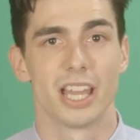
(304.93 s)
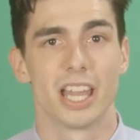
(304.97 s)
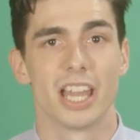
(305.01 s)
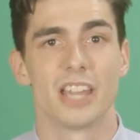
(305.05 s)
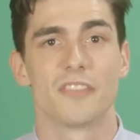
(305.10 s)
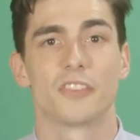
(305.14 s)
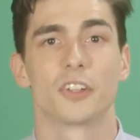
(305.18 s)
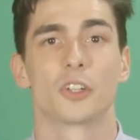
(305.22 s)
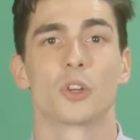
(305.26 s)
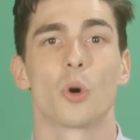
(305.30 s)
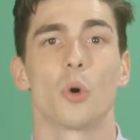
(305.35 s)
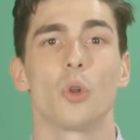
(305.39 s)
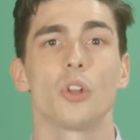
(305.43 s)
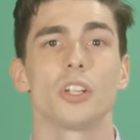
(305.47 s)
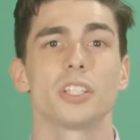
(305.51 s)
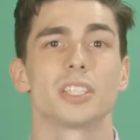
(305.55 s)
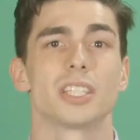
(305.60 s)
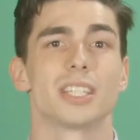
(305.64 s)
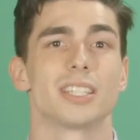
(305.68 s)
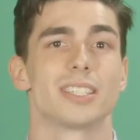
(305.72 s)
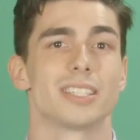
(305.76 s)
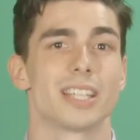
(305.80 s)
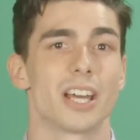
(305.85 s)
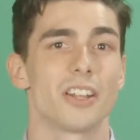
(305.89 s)
If your goal is
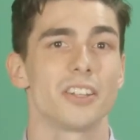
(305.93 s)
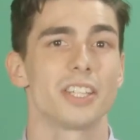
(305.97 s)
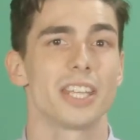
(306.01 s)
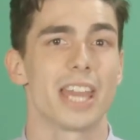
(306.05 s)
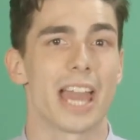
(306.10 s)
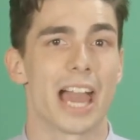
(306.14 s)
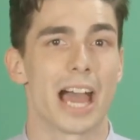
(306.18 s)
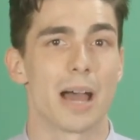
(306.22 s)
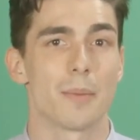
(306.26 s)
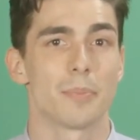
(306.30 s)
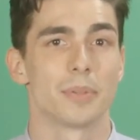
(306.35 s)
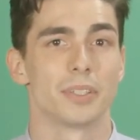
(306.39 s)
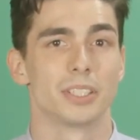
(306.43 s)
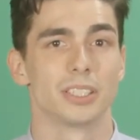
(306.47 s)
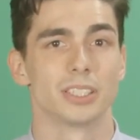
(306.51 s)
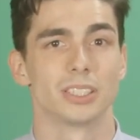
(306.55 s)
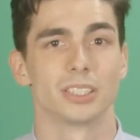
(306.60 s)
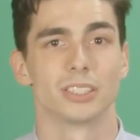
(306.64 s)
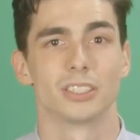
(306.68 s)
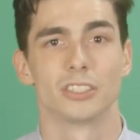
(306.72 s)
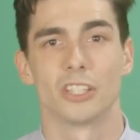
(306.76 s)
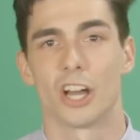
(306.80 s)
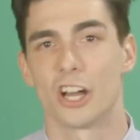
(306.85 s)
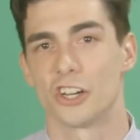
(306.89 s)
to sell the app and
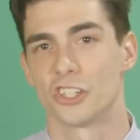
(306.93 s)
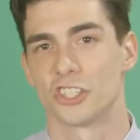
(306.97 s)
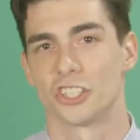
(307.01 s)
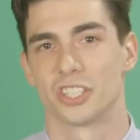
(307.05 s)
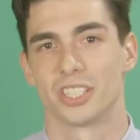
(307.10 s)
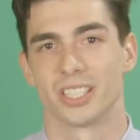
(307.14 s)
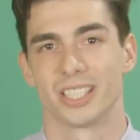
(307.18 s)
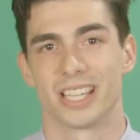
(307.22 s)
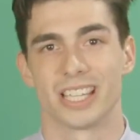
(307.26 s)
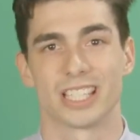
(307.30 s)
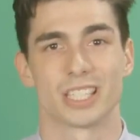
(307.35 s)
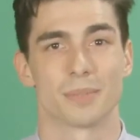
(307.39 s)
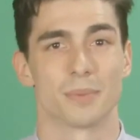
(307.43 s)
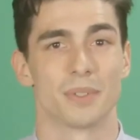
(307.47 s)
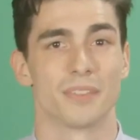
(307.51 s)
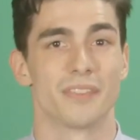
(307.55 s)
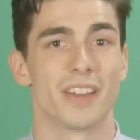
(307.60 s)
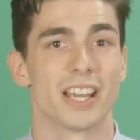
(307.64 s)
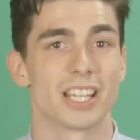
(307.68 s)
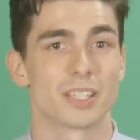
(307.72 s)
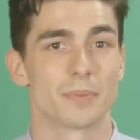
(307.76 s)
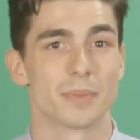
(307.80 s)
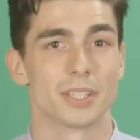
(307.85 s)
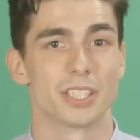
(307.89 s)
not just to get some
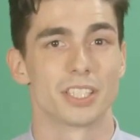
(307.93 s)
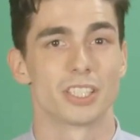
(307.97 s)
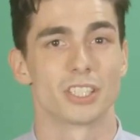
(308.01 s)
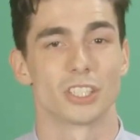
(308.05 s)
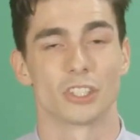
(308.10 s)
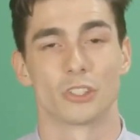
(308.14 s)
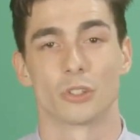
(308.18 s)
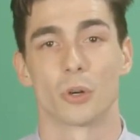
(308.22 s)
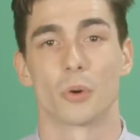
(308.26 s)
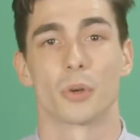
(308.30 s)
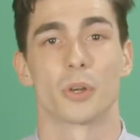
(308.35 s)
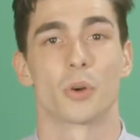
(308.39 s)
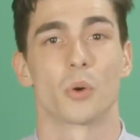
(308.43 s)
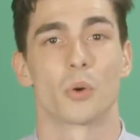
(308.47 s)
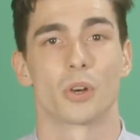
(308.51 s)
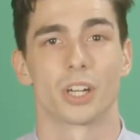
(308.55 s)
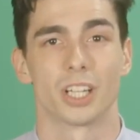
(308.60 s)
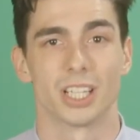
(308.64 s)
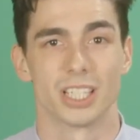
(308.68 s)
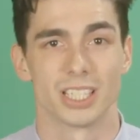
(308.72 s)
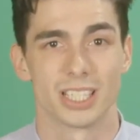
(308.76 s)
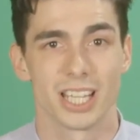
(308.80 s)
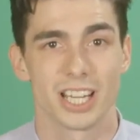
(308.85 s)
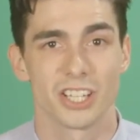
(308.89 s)
investments to grow your
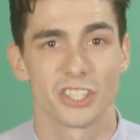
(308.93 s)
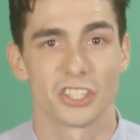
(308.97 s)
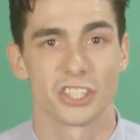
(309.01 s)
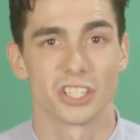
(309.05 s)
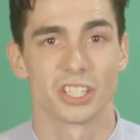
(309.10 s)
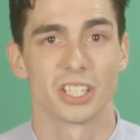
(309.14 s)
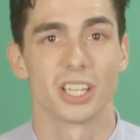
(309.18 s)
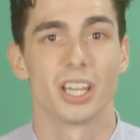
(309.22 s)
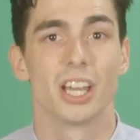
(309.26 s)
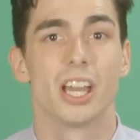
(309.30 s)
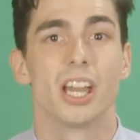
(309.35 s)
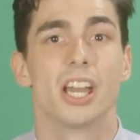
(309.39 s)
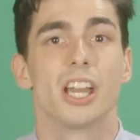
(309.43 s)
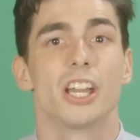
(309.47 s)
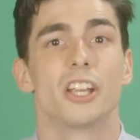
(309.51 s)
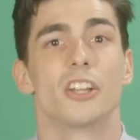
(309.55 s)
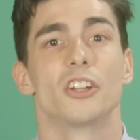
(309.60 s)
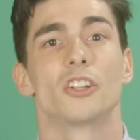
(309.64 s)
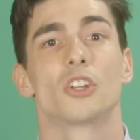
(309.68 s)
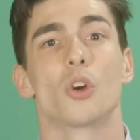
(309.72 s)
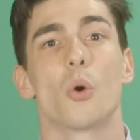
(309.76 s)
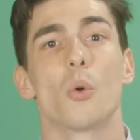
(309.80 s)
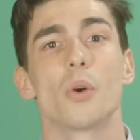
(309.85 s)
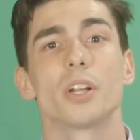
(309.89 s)
organization,
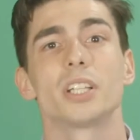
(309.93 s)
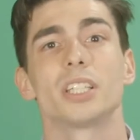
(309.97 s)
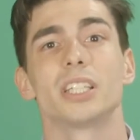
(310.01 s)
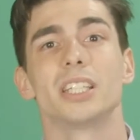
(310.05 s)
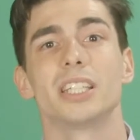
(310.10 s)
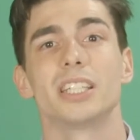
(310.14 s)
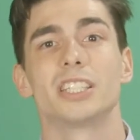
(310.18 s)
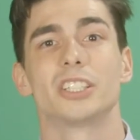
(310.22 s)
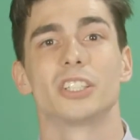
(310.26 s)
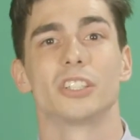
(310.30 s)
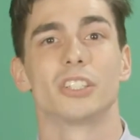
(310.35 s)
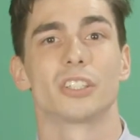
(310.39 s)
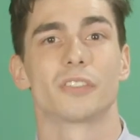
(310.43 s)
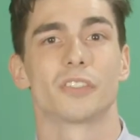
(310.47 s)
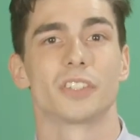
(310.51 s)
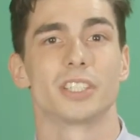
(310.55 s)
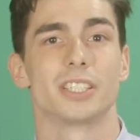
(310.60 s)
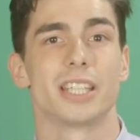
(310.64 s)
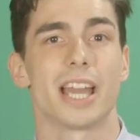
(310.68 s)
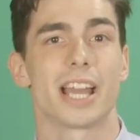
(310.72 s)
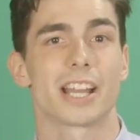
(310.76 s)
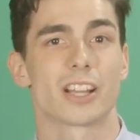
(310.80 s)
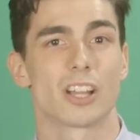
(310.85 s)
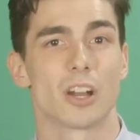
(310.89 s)
you're going to need to look for
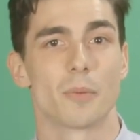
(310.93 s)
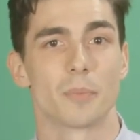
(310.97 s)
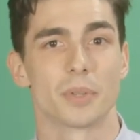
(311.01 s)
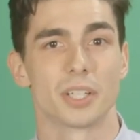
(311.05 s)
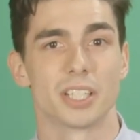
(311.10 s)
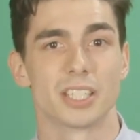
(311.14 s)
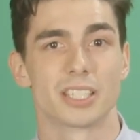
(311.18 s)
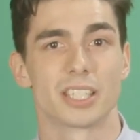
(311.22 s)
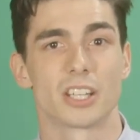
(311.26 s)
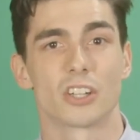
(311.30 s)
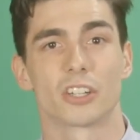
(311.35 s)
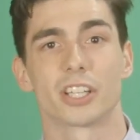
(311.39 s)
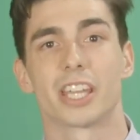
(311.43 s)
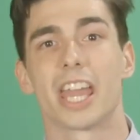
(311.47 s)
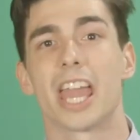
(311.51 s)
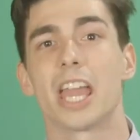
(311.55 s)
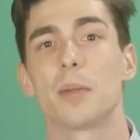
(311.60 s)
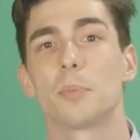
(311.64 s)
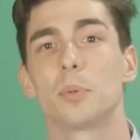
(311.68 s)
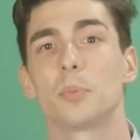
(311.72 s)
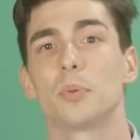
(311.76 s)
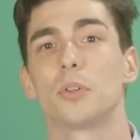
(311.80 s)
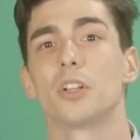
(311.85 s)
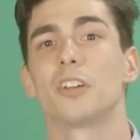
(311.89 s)
tech companies that are
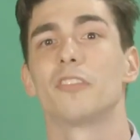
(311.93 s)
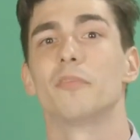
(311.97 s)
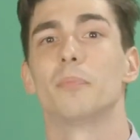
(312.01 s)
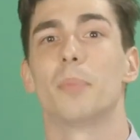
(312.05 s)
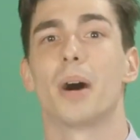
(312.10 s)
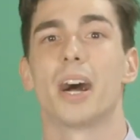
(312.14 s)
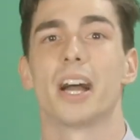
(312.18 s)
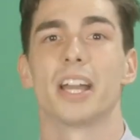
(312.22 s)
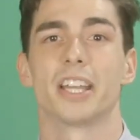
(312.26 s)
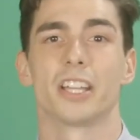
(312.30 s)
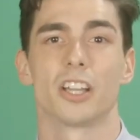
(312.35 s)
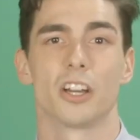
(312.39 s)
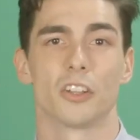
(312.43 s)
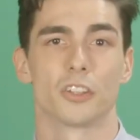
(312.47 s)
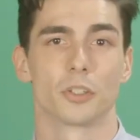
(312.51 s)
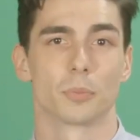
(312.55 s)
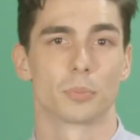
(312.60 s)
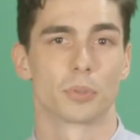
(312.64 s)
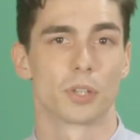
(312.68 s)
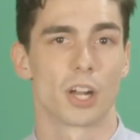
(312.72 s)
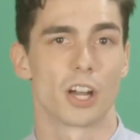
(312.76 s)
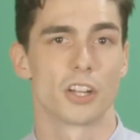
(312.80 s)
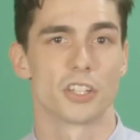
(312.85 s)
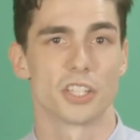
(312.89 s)
capable of buying other
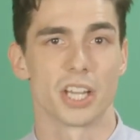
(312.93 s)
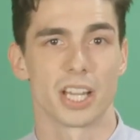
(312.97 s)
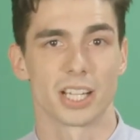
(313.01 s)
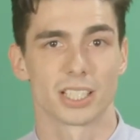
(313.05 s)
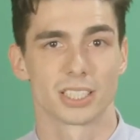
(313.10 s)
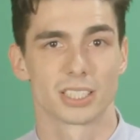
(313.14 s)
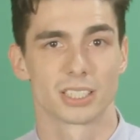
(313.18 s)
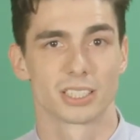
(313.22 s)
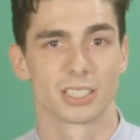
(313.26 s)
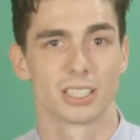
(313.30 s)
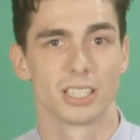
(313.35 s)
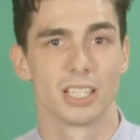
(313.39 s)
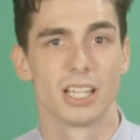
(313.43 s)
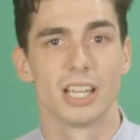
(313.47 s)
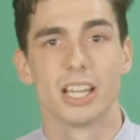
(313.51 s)
projects.